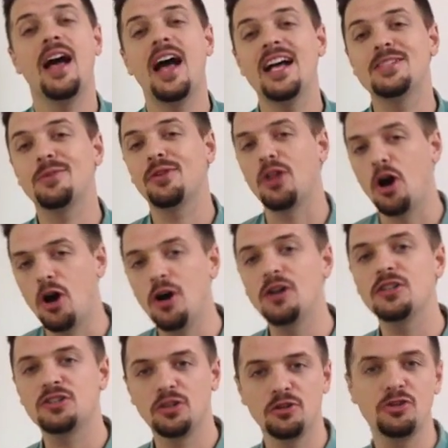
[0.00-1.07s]
As with all
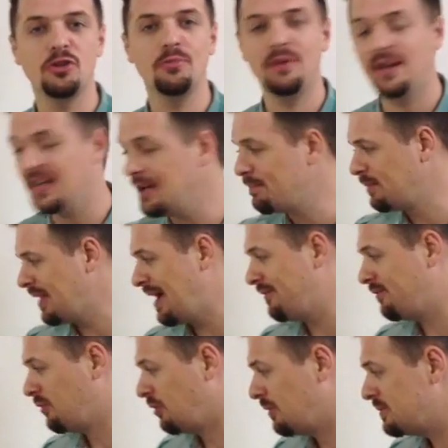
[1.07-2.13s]
social media
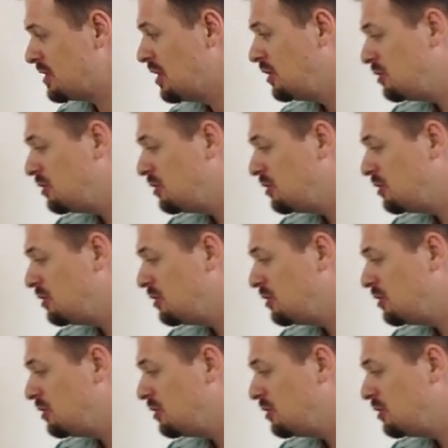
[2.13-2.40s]
platforms,